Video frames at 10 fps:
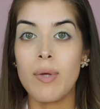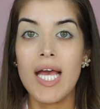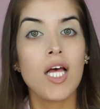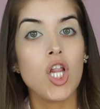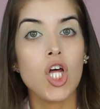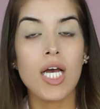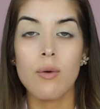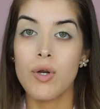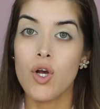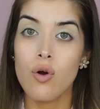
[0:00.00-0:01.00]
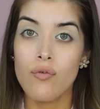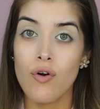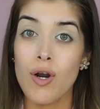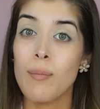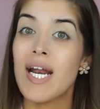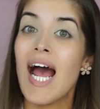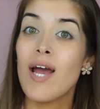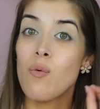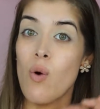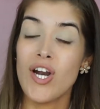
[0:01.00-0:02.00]
pink look I'm gonna go for, but
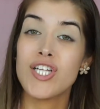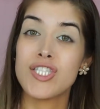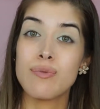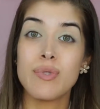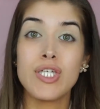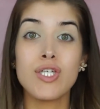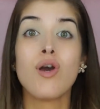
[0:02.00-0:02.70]
I want it to be